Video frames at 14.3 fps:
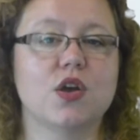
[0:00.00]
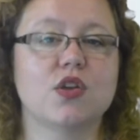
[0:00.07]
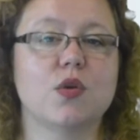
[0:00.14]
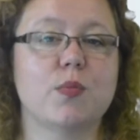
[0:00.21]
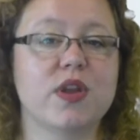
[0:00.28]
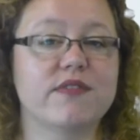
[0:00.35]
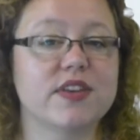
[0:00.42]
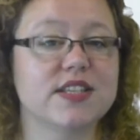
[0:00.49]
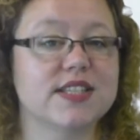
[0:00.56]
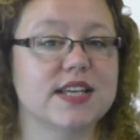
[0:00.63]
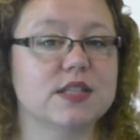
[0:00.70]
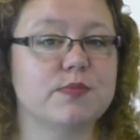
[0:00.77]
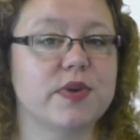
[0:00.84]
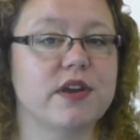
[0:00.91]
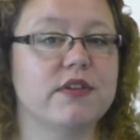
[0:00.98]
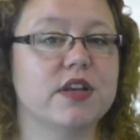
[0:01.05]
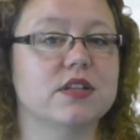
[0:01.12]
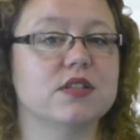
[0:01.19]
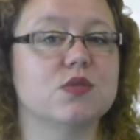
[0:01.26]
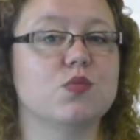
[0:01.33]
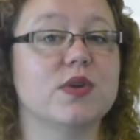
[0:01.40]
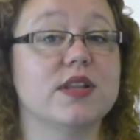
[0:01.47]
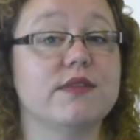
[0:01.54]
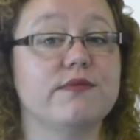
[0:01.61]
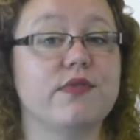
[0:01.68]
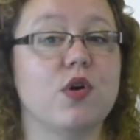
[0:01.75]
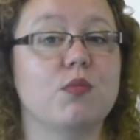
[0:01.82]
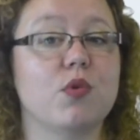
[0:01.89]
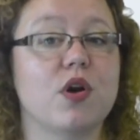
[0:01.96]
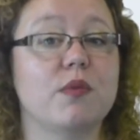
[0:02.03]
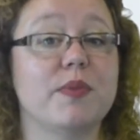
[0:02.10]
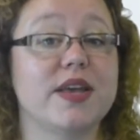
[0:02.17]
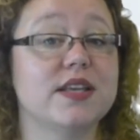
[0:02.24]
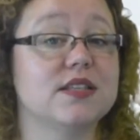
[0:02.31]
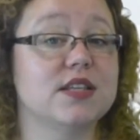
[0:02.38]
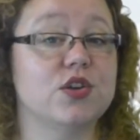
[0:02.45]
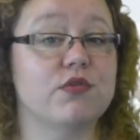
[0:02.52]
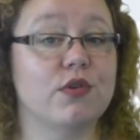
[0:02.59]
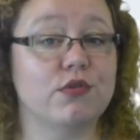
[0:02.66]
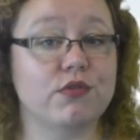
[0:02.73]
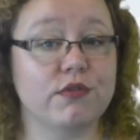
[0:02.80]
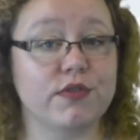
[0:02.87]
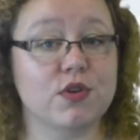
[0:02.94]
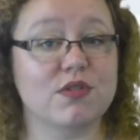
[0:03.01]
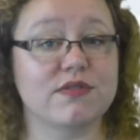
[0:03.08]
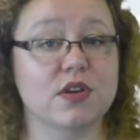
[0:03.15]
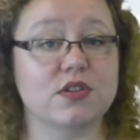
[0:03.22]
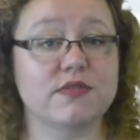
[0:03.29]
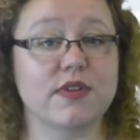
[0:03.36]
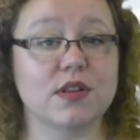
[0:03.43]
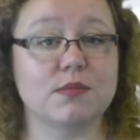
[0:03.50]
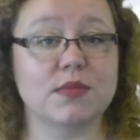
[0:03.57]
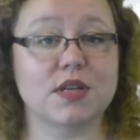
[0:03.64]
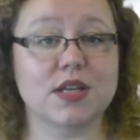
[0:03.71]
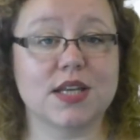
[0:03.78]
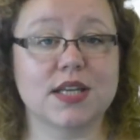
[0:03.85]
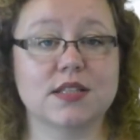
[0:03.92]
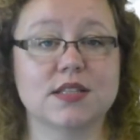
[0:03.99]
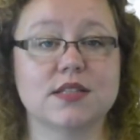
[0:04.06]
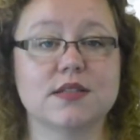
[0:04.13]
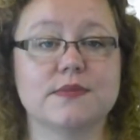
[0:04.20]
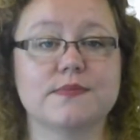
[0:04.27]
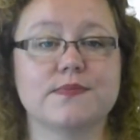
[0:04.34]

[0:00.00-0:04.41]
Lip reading: Your previous experience will inform what appears in your own review of your development needs.